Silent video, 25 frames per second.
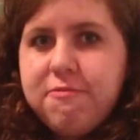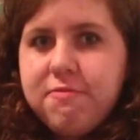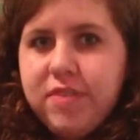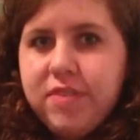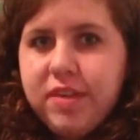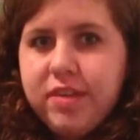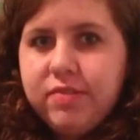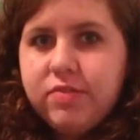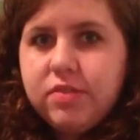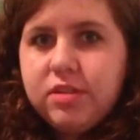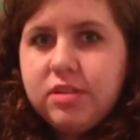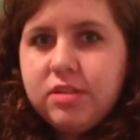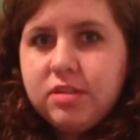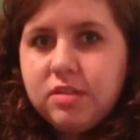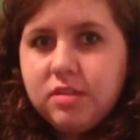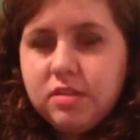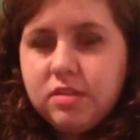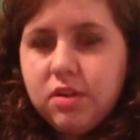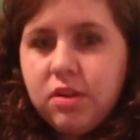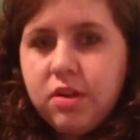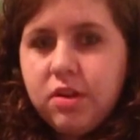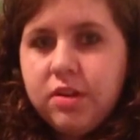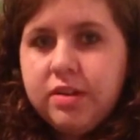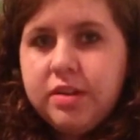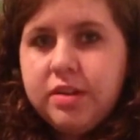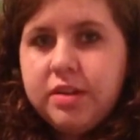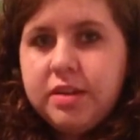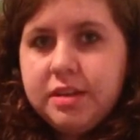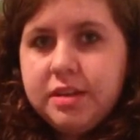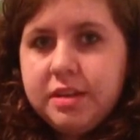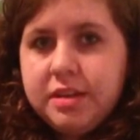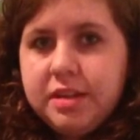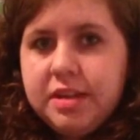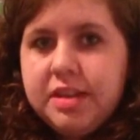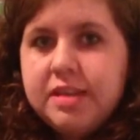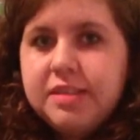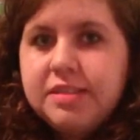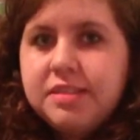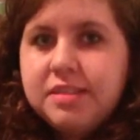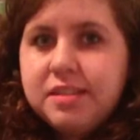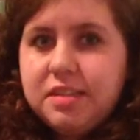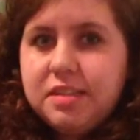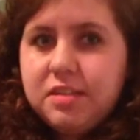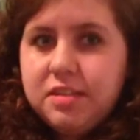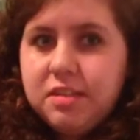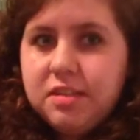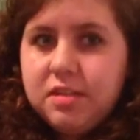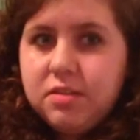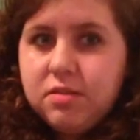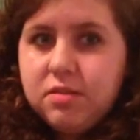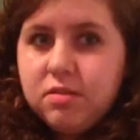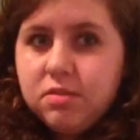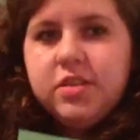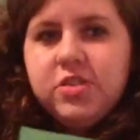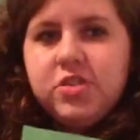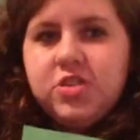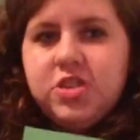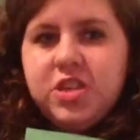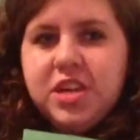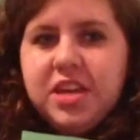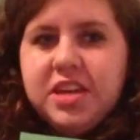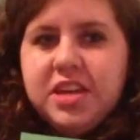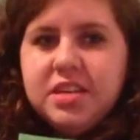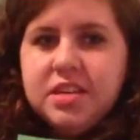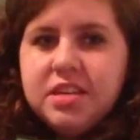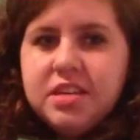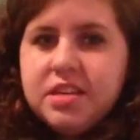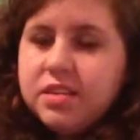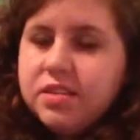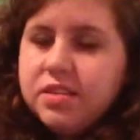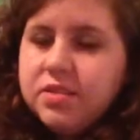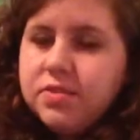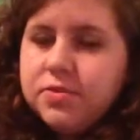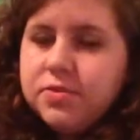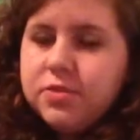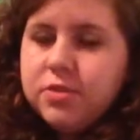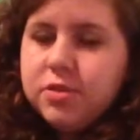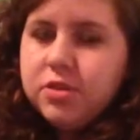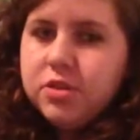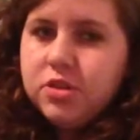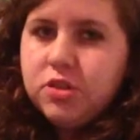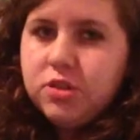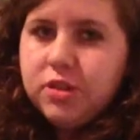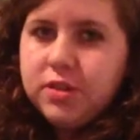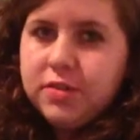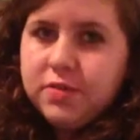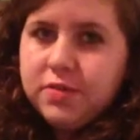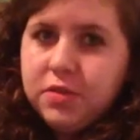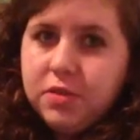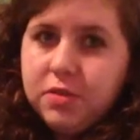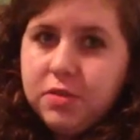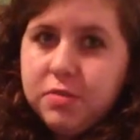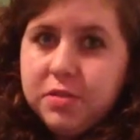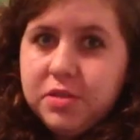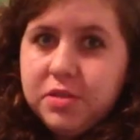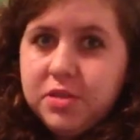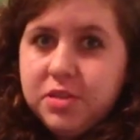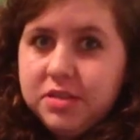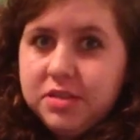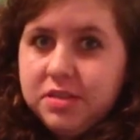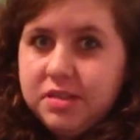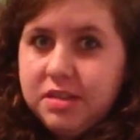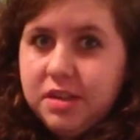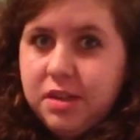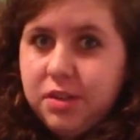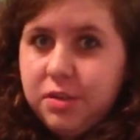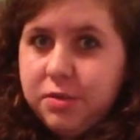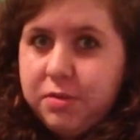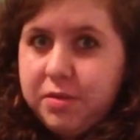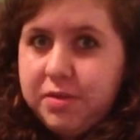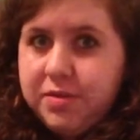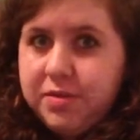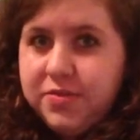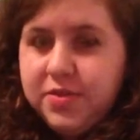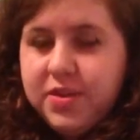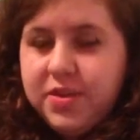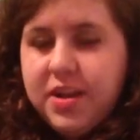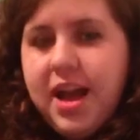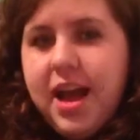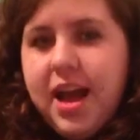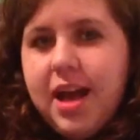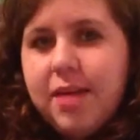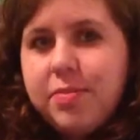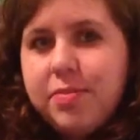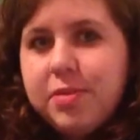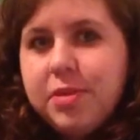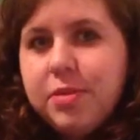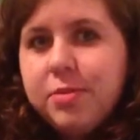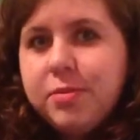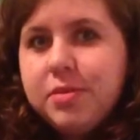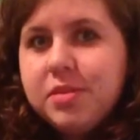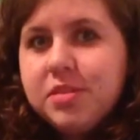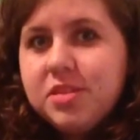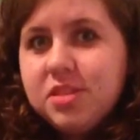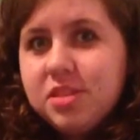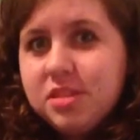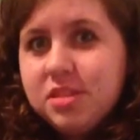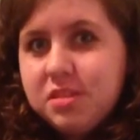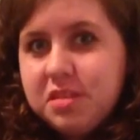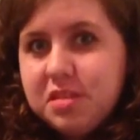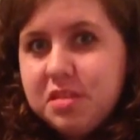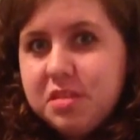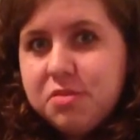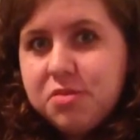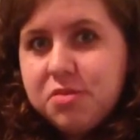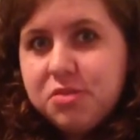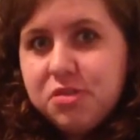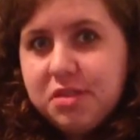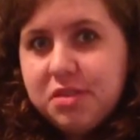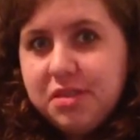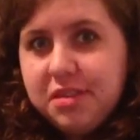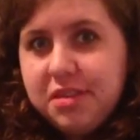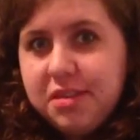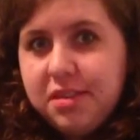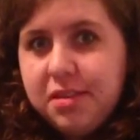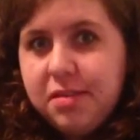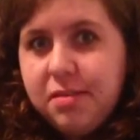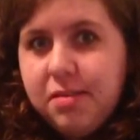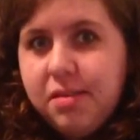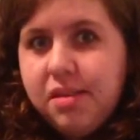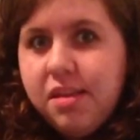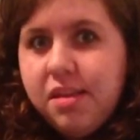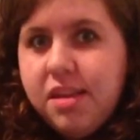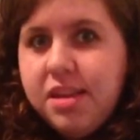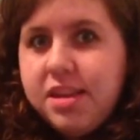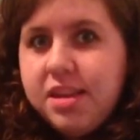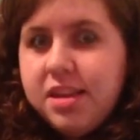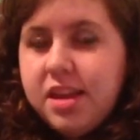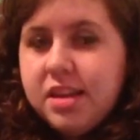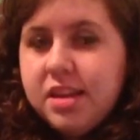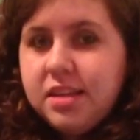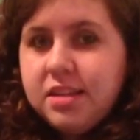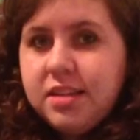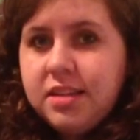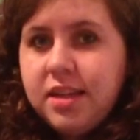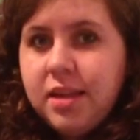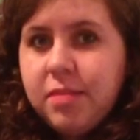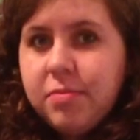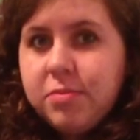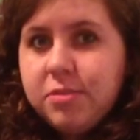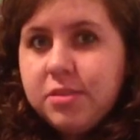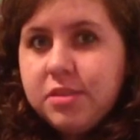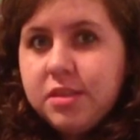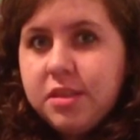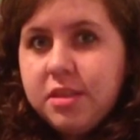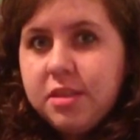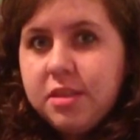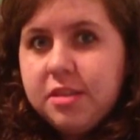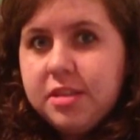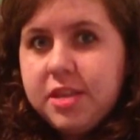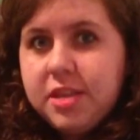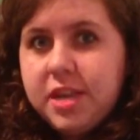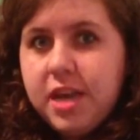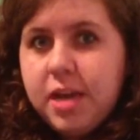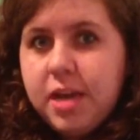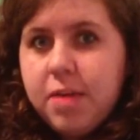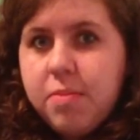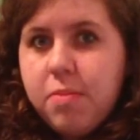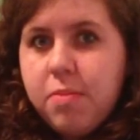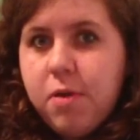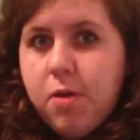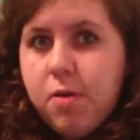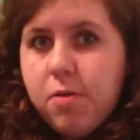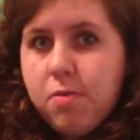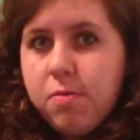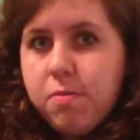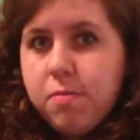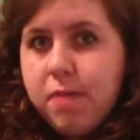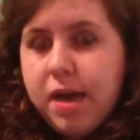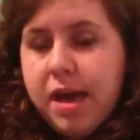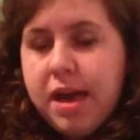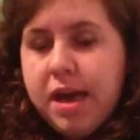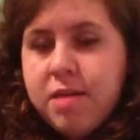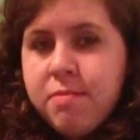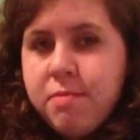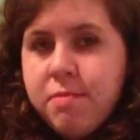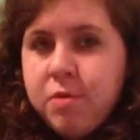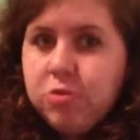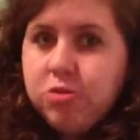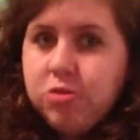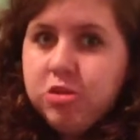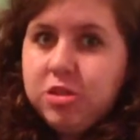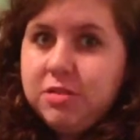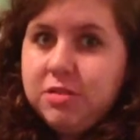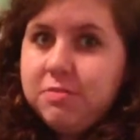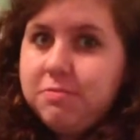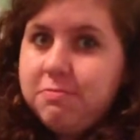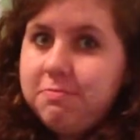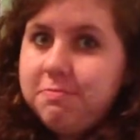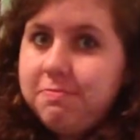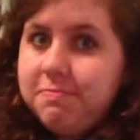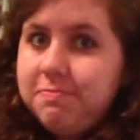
favorite song in existence. J is for Joyful, which is another word for happy, which is usually 99% of the time my emotion.